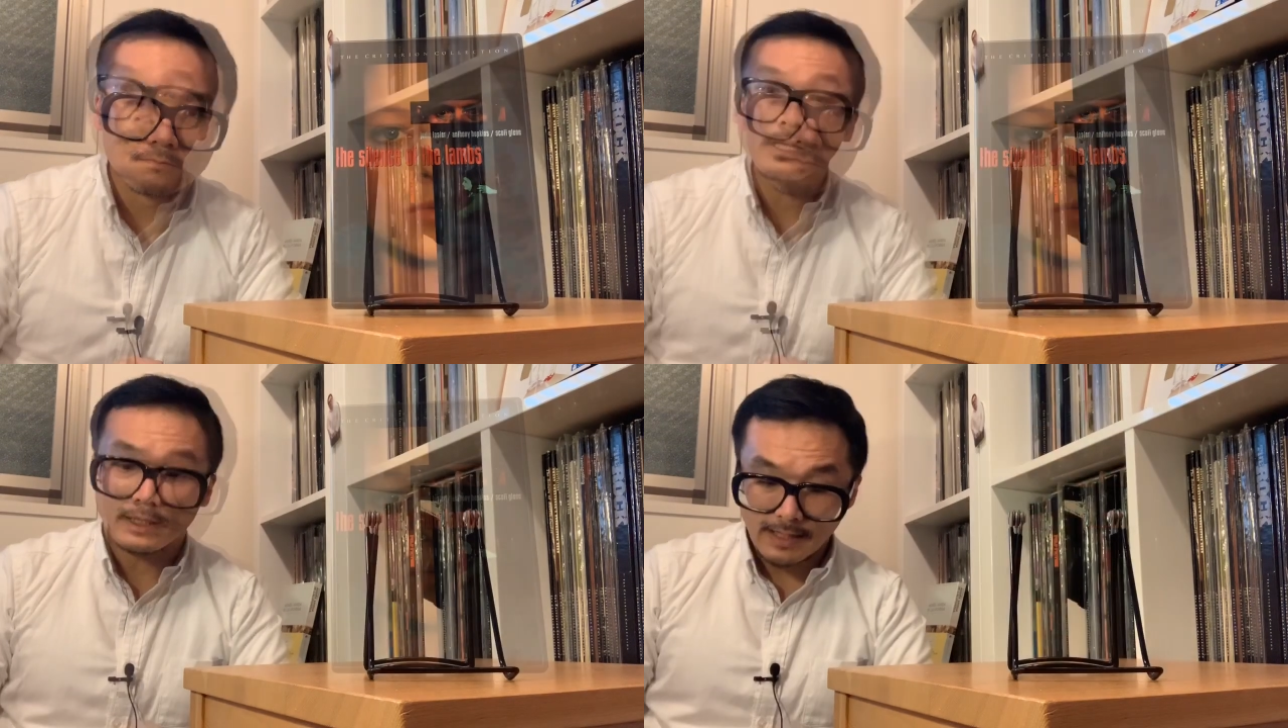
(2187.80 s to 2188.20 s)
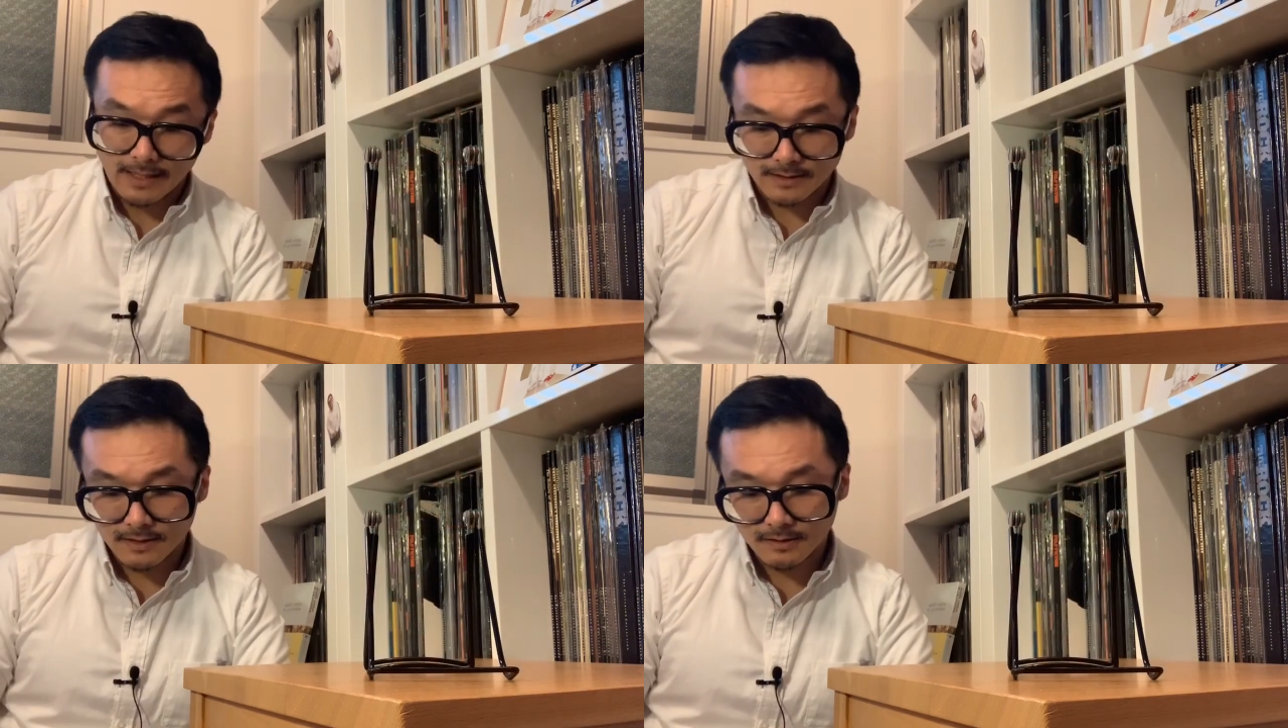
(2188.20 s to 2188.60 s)

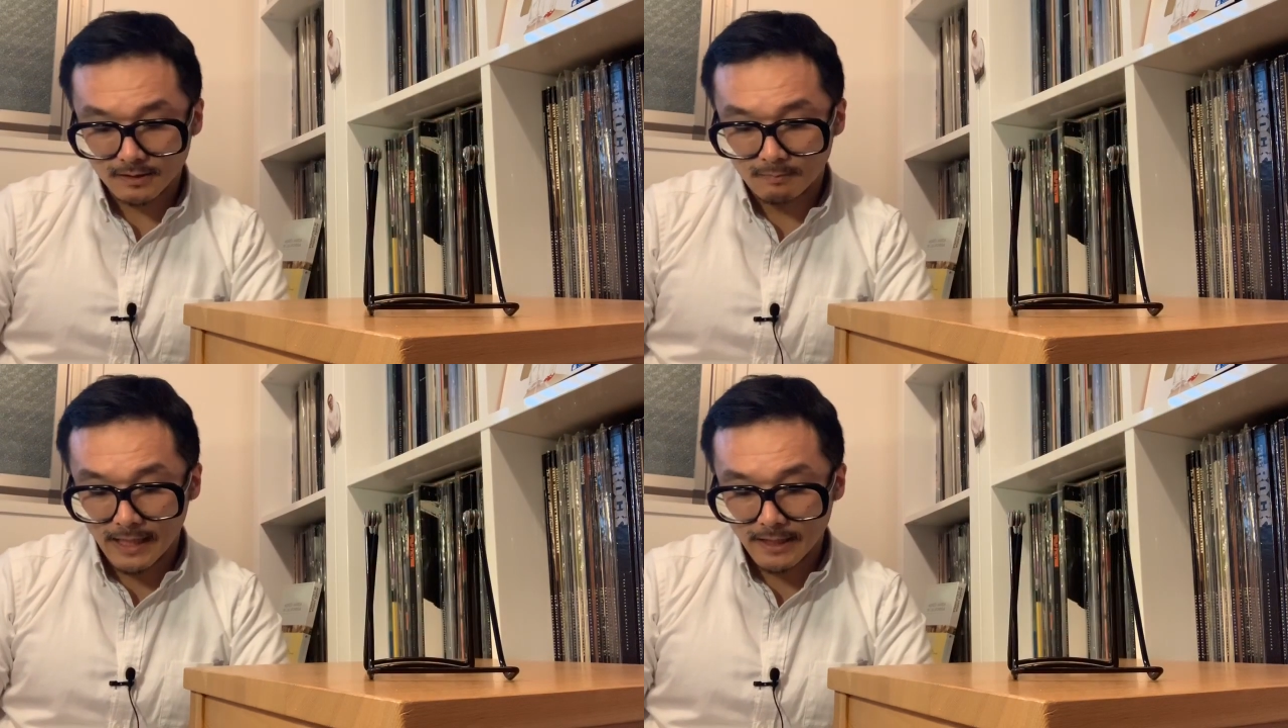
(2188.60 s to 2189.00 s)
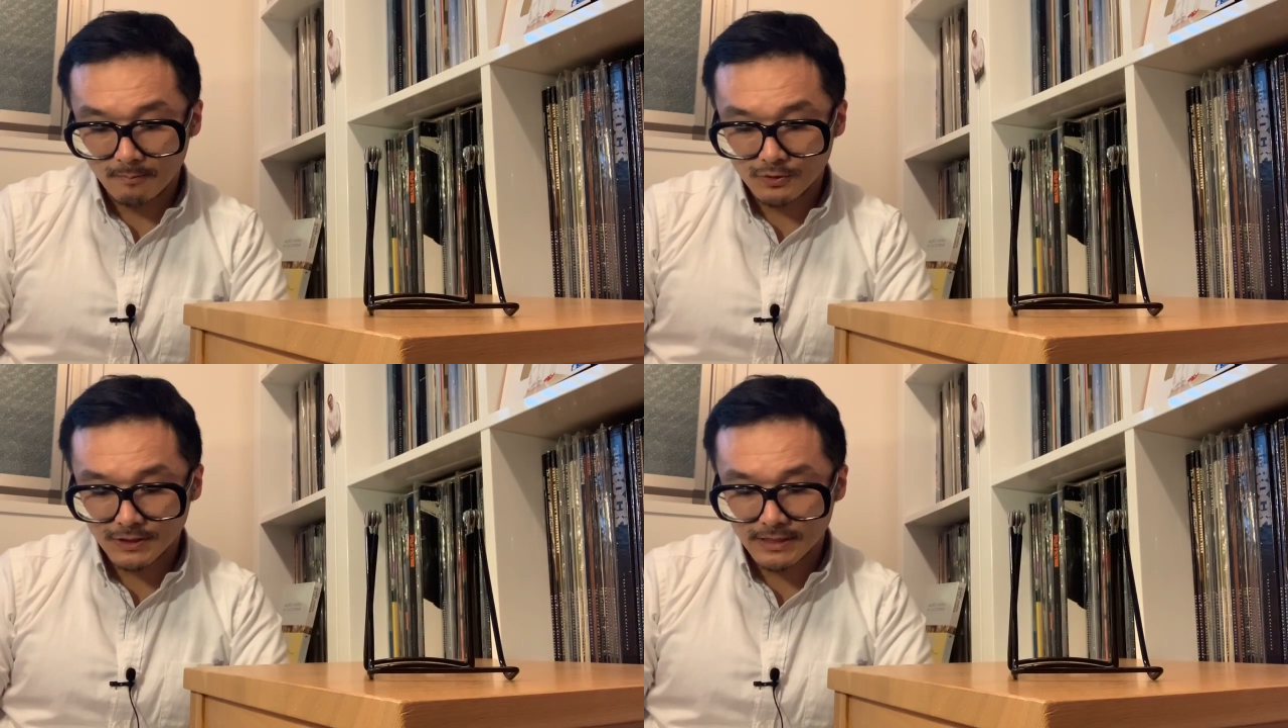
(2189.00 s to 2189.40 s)
Next, spine
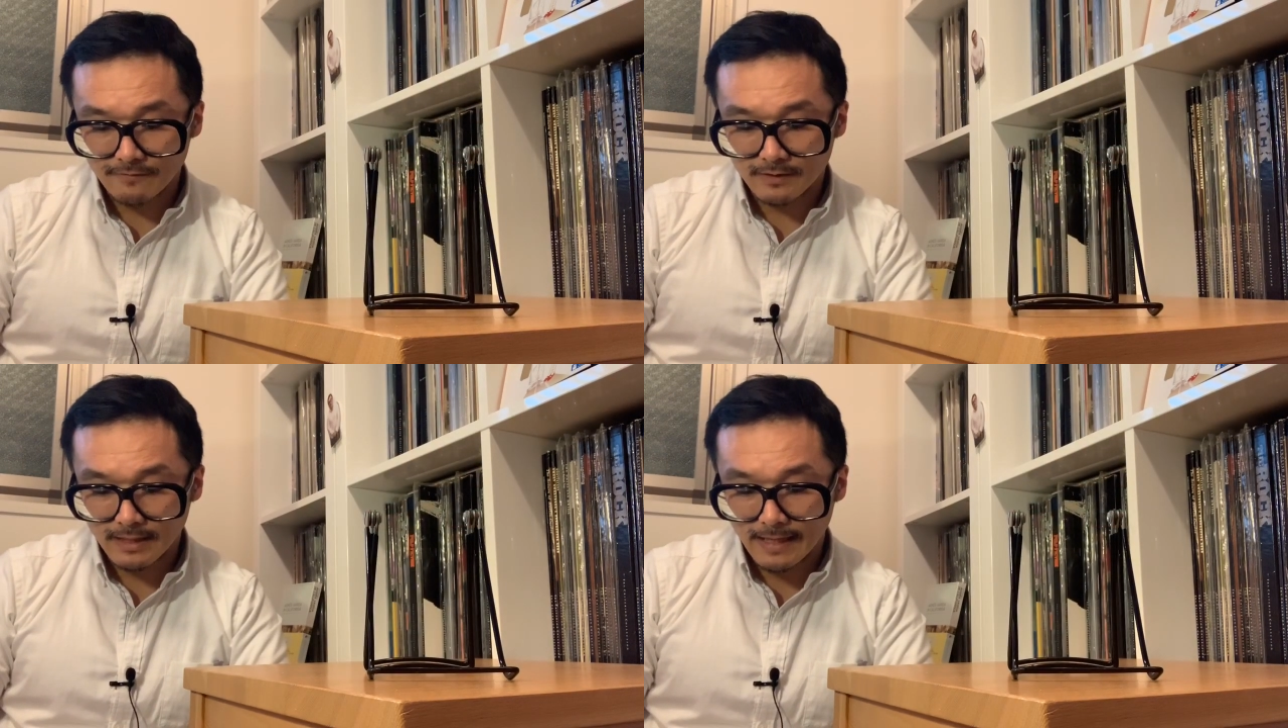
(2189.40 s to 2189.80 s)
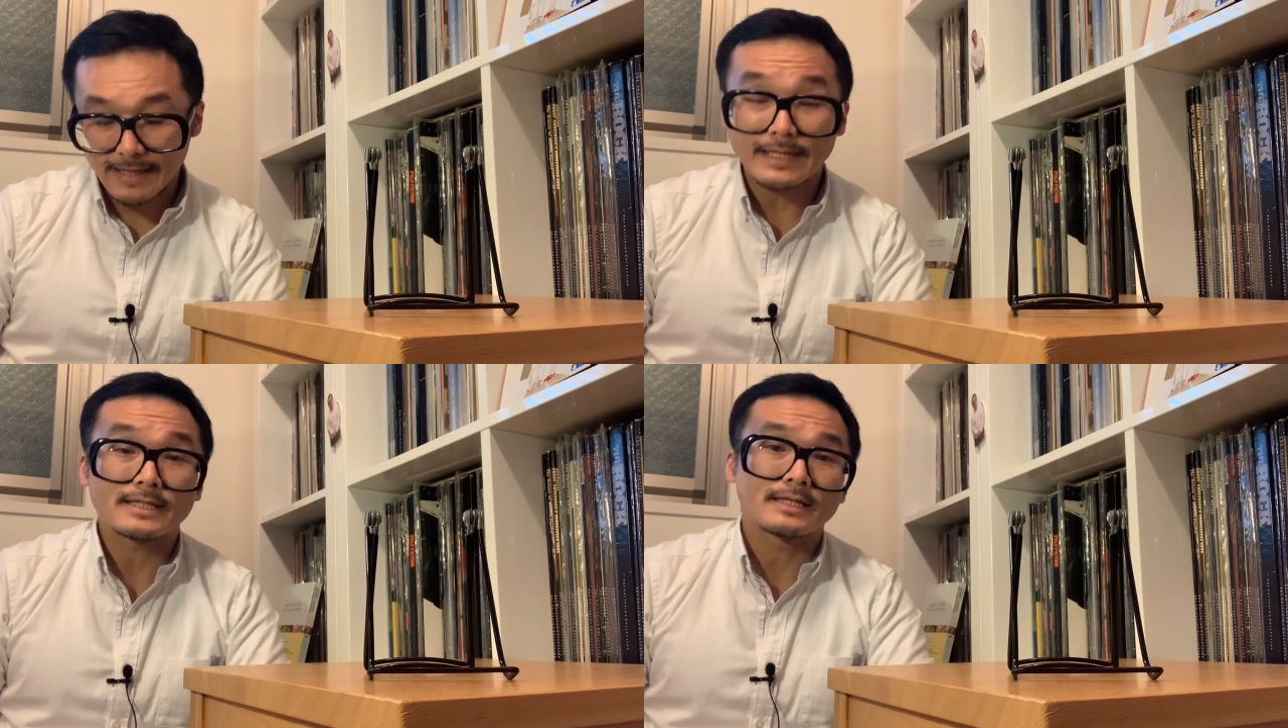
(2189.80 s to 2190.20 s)
number
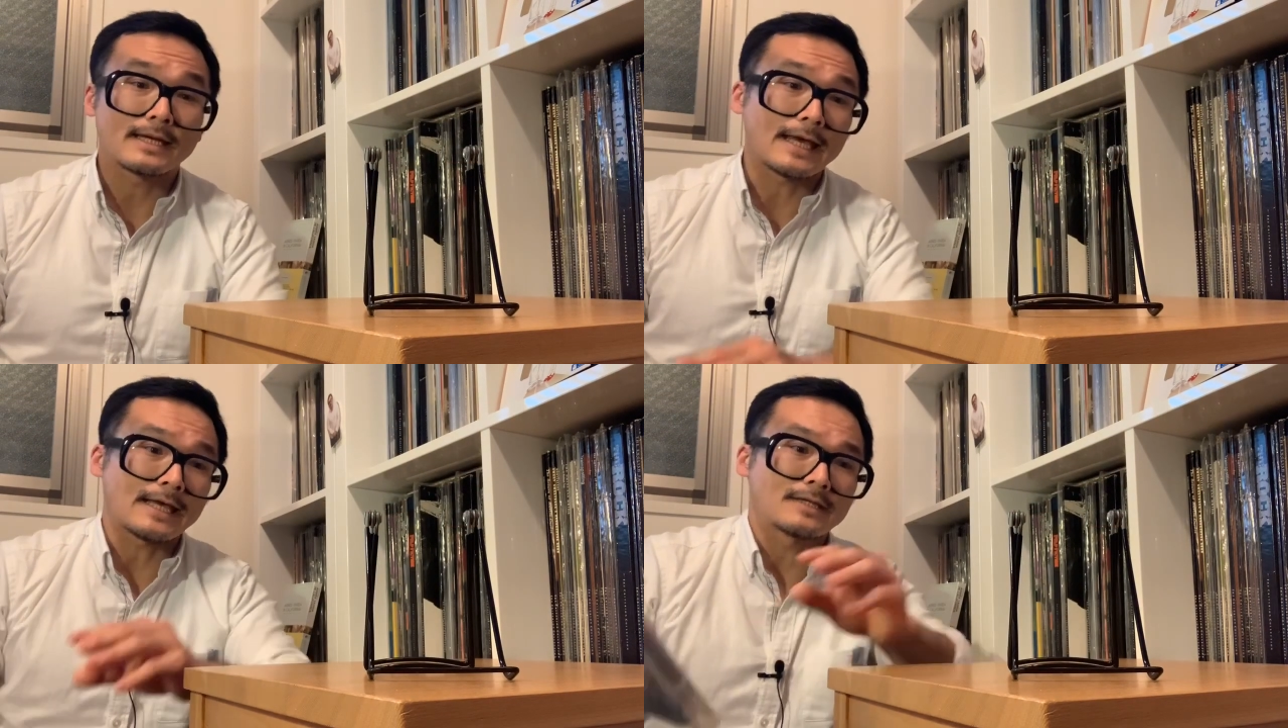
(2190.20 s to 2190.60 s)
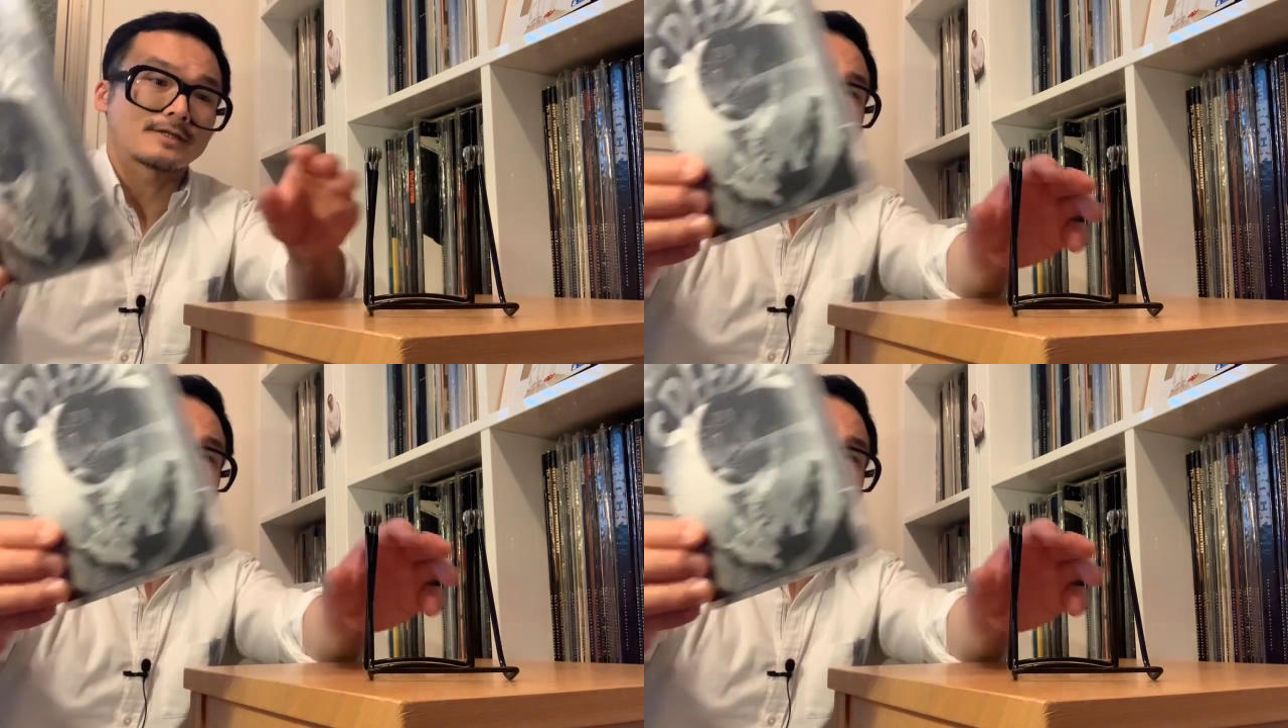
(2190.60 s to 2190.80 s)
788.